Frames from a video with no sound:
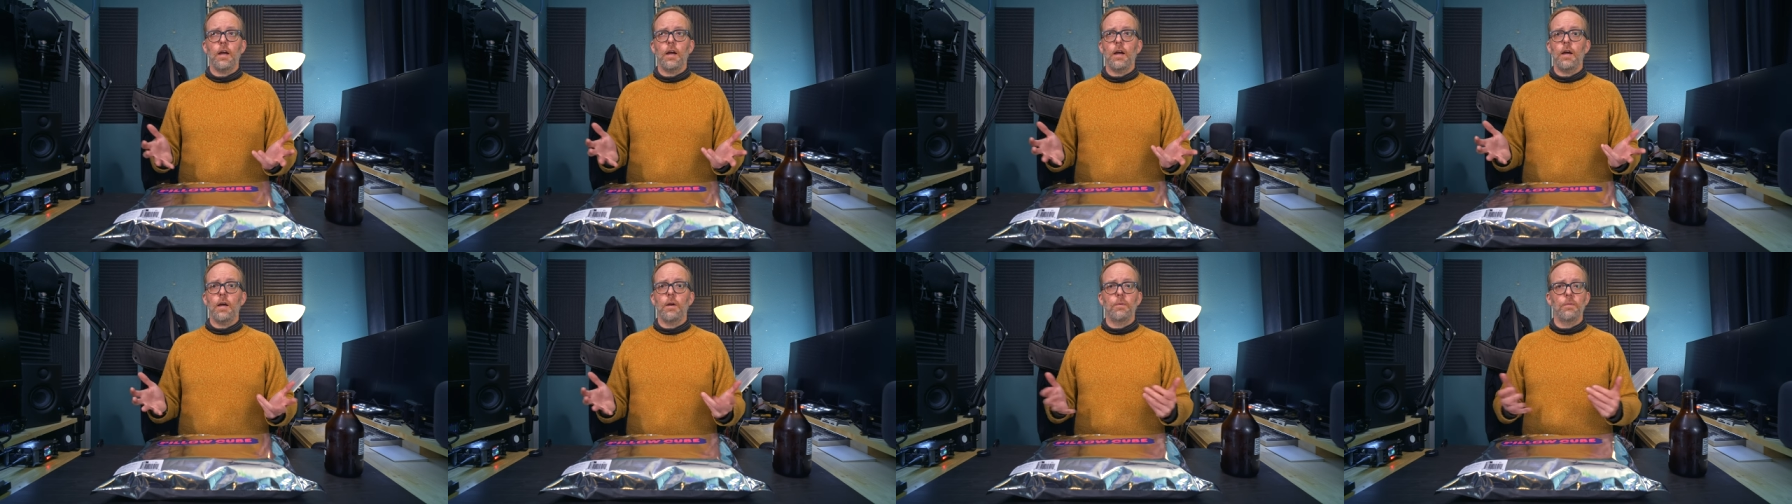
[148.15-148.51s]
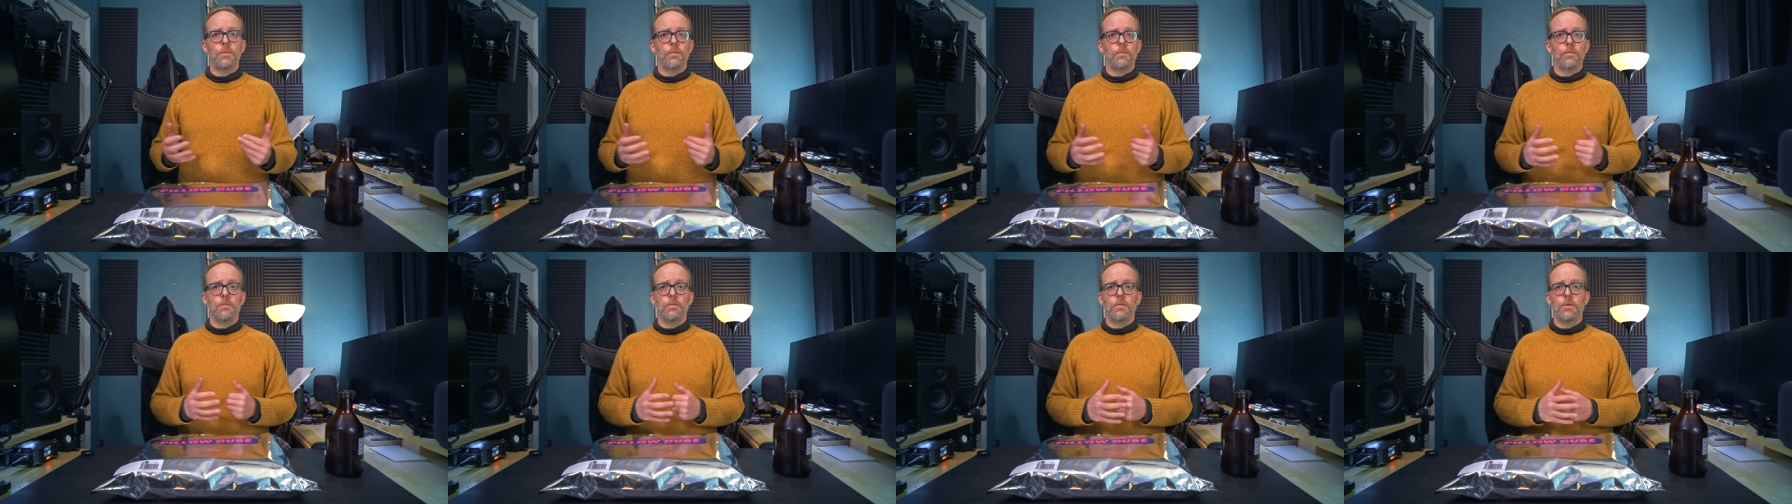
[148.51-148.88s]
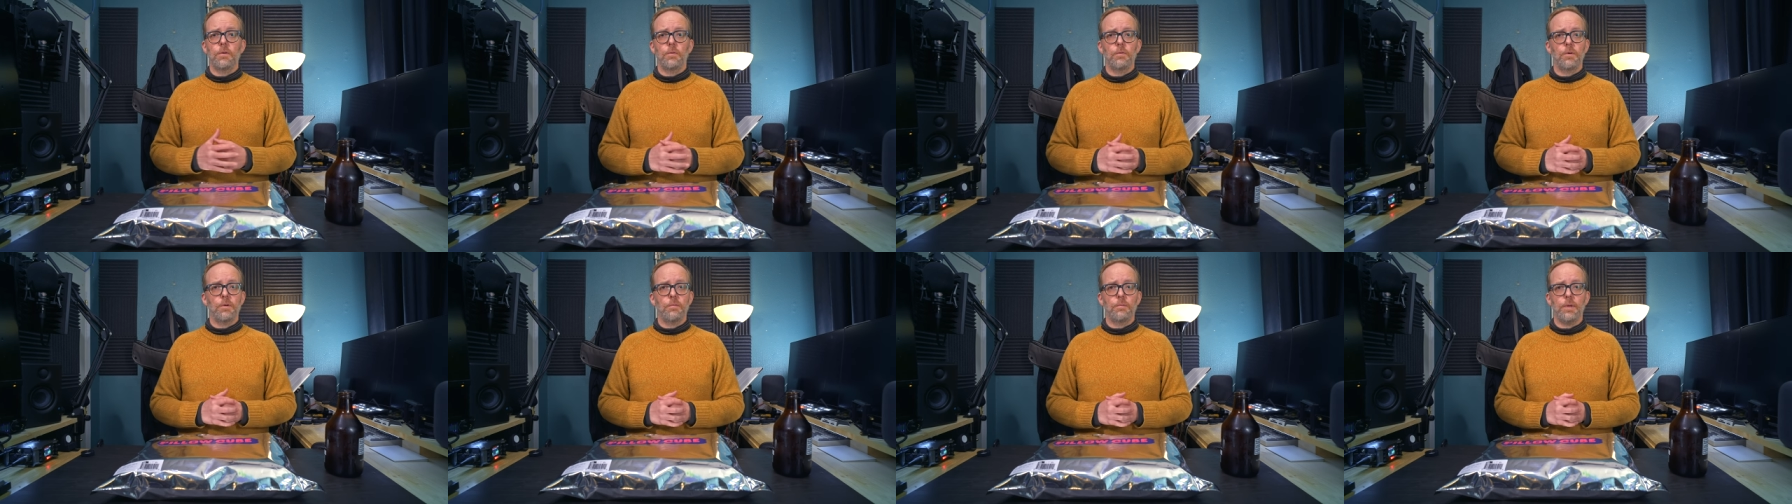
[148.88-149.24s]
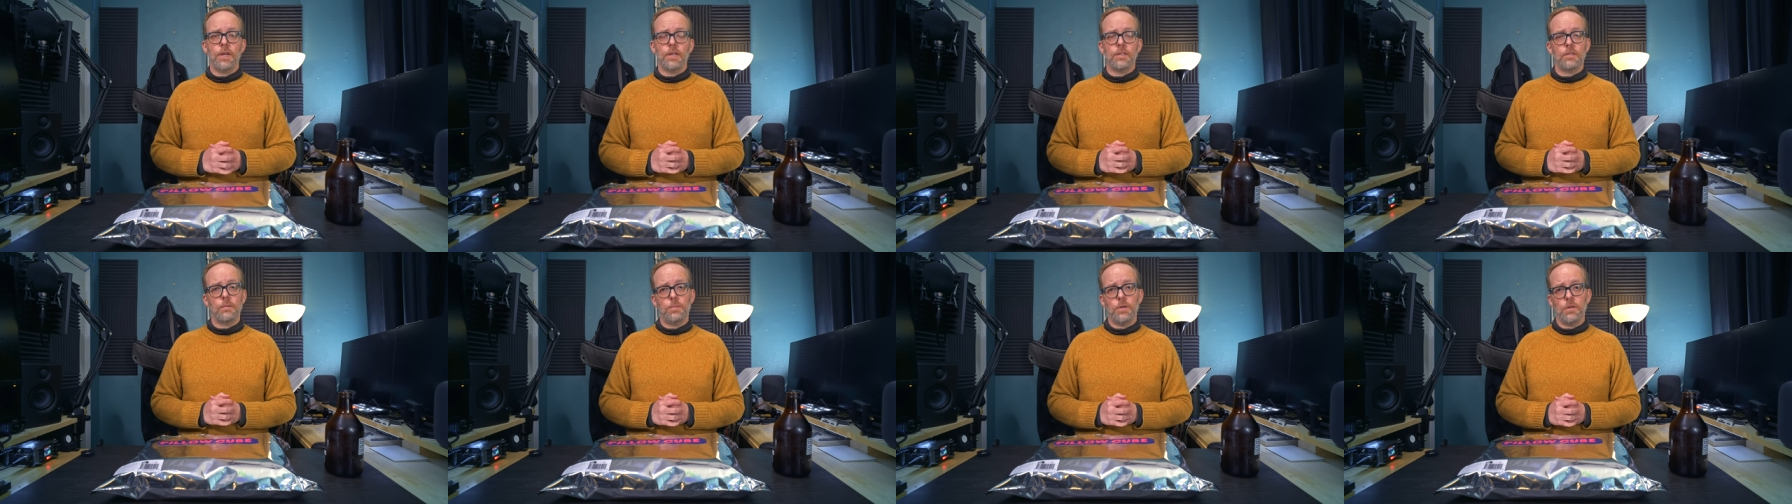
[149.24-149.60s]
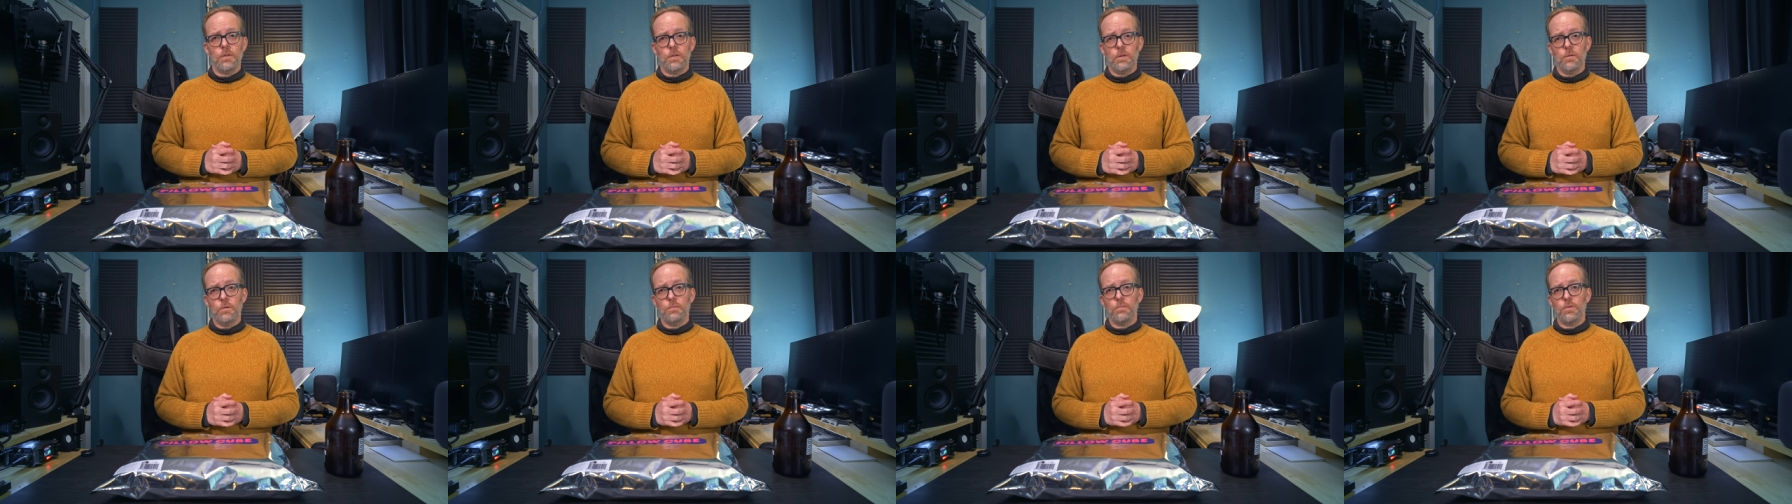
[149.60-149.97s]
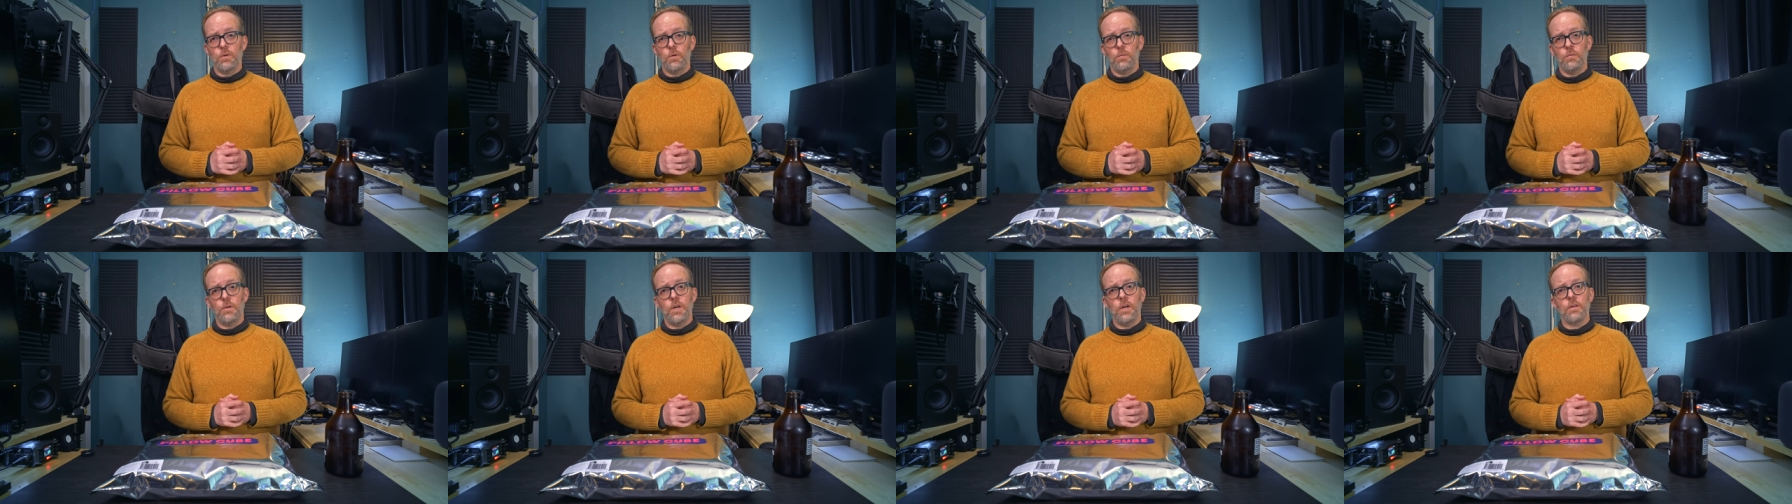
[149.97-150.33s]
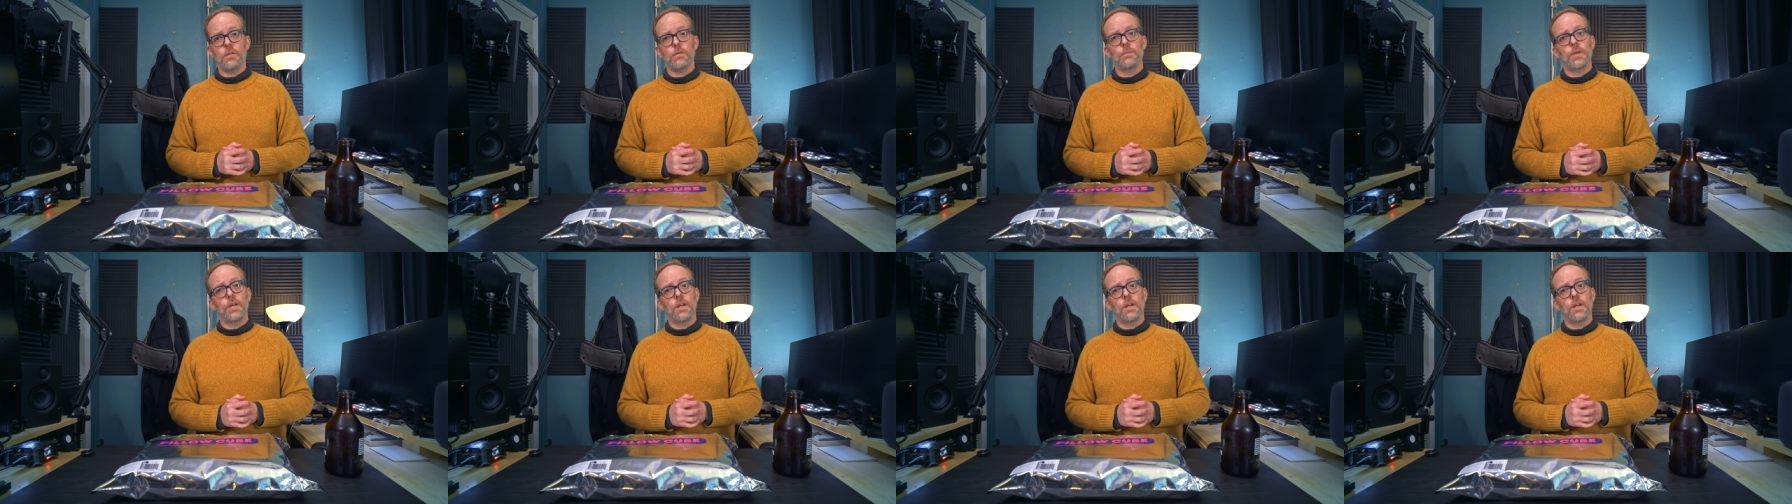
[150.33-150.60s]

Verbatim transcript: I don't know what makes a pillow a pro model,